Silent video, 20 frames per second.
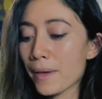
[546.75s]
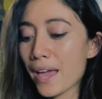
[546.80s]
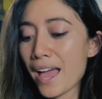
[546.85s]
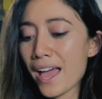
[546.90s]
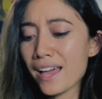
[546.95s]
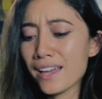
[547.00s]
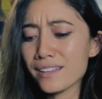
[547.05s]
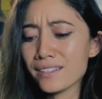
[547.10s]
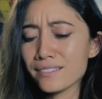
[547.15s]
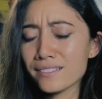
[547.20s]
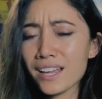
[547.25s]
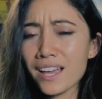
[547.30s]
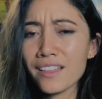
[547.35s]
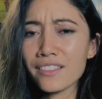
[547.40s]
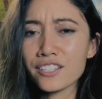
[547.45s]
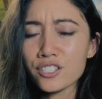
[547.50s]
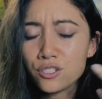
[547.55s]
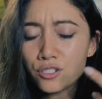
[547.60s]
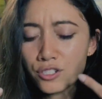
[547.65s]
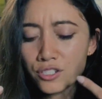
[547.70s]
And yeah,
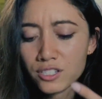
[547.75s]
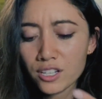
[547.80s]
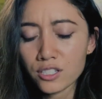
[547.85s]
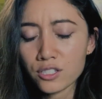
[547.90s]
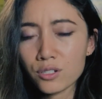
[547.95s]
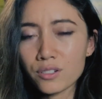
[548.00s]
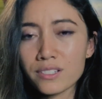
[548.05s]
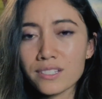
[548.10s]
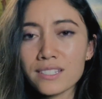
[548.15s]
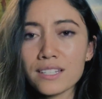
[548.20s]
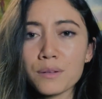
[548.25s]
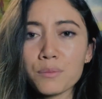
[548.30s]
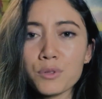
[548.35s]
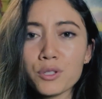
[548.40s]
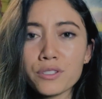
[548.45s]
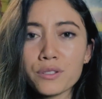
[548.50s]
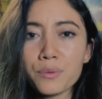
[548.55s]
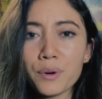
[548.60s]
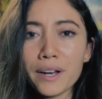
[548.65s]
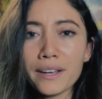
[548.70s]
these are just sunscreens that I'm
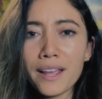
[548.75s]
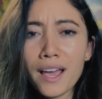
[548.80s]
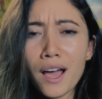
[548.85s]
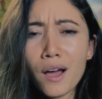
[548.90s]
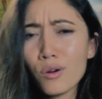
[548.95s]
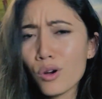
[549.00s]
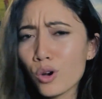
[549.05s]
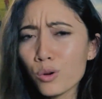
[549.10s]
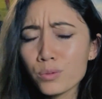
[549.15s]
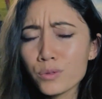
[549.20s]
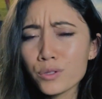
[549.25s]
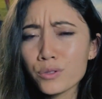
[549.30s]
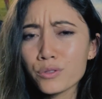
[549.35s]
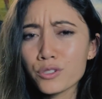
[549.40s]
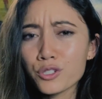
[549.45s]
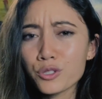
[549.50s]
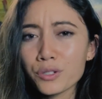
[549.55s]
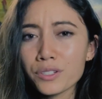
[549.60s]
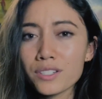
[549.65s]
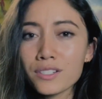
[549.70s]
using right now. Hope you
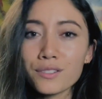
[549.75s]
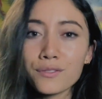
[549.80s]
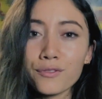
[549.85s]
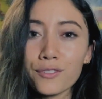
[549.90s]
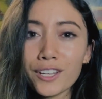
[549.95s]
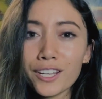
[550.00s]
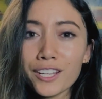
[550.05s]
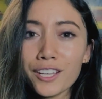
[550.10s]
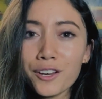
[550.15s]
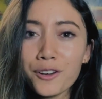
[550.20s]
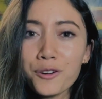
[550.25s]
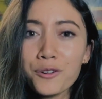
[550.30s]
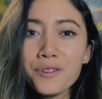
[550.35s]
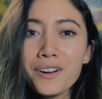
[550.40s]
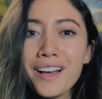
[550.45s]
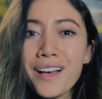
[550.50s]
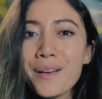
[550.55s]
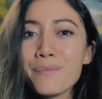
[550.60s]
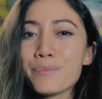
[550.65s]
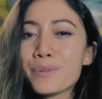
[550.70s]
enjoyed this video.